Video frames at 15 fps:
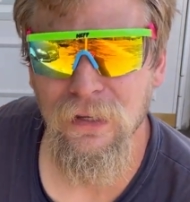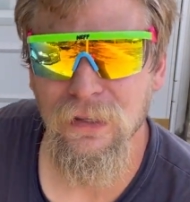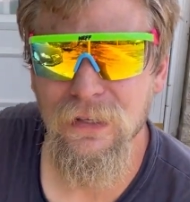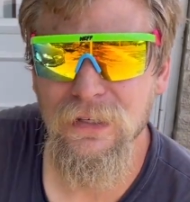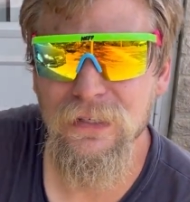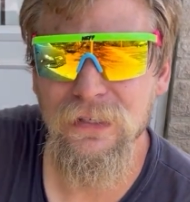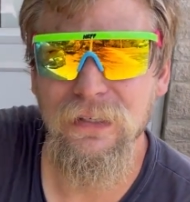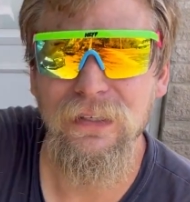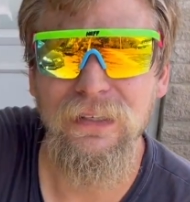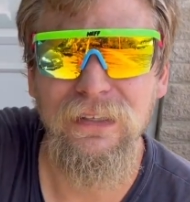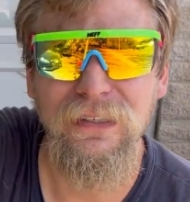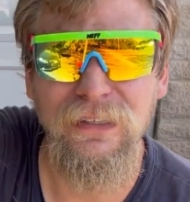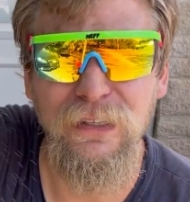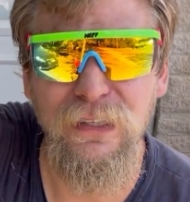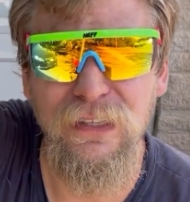The
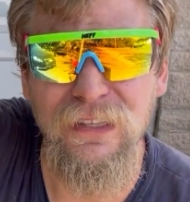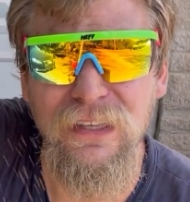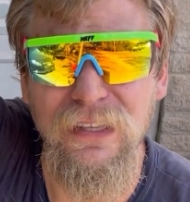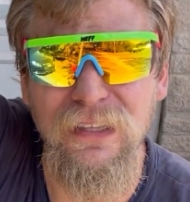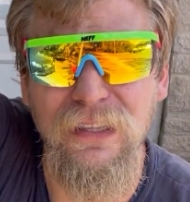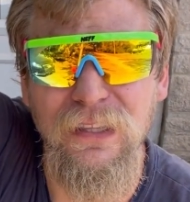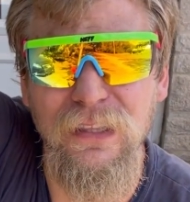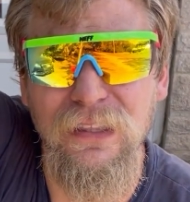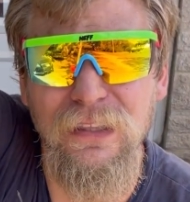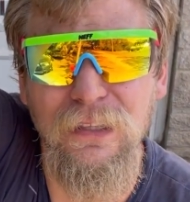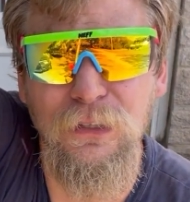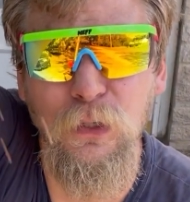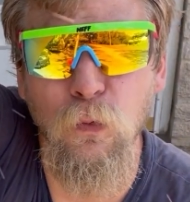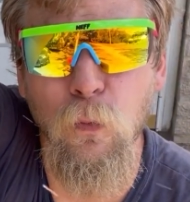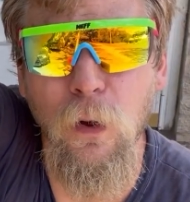
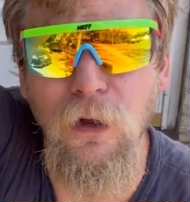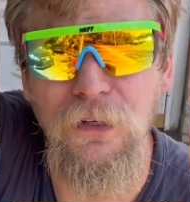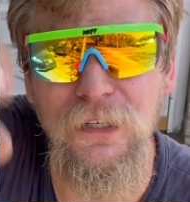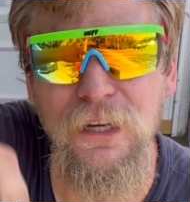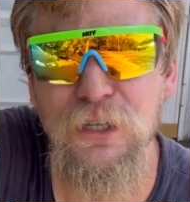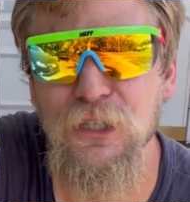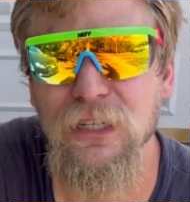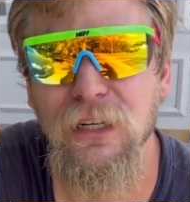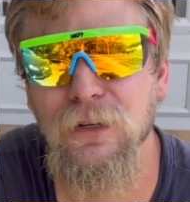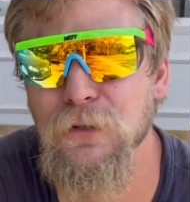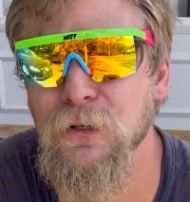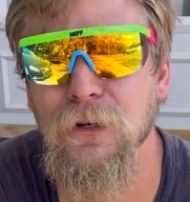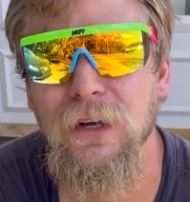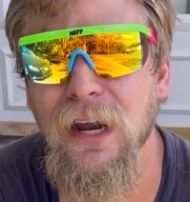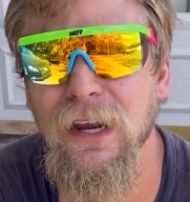little walnut shells
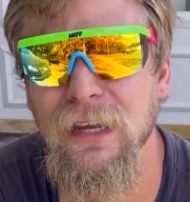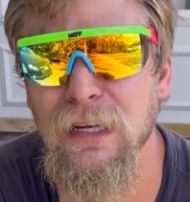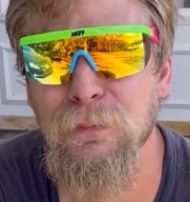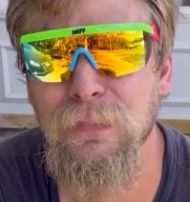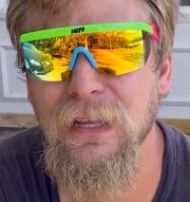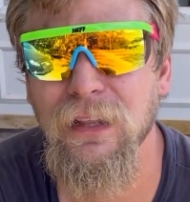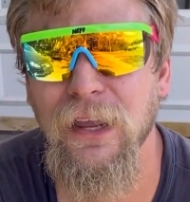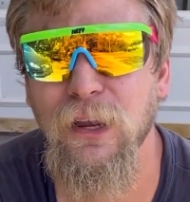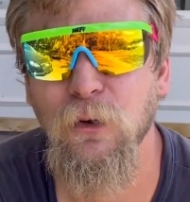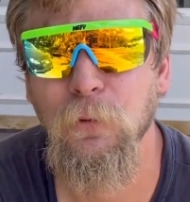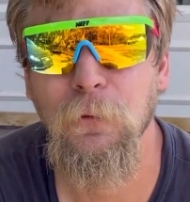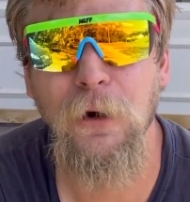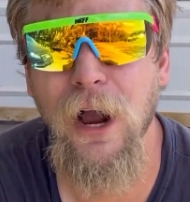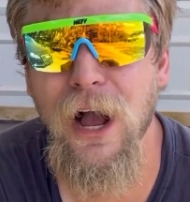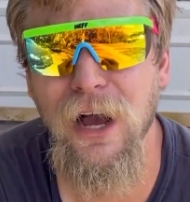are not going to be like
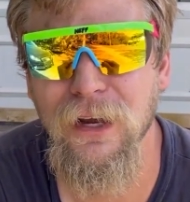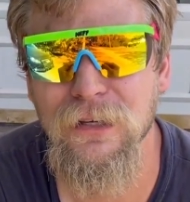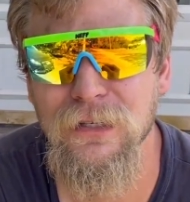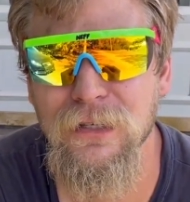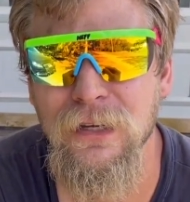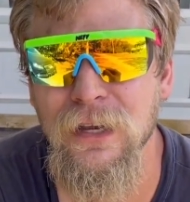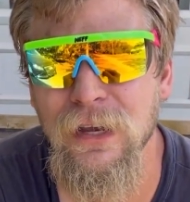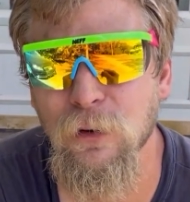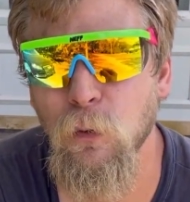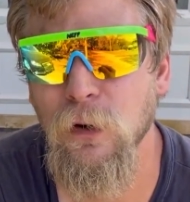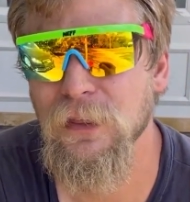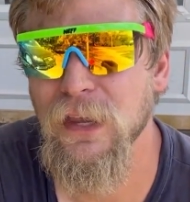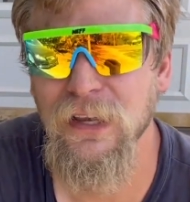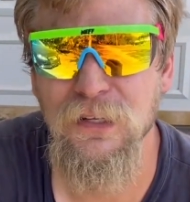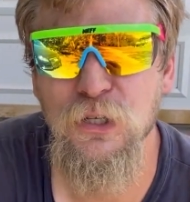rocks where
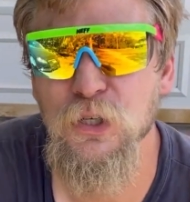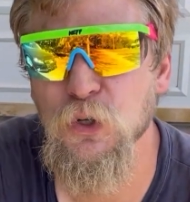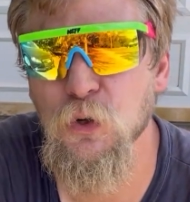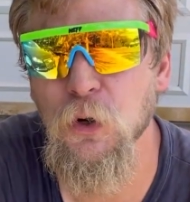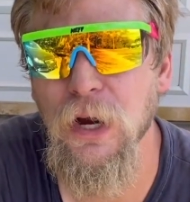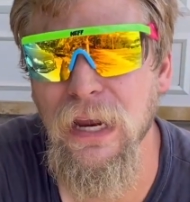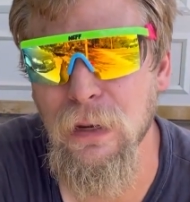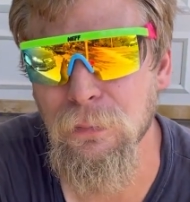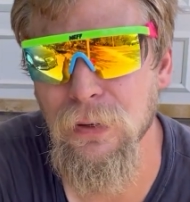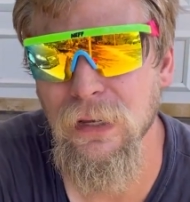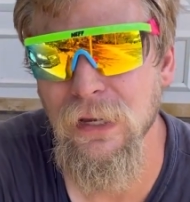they could scrape.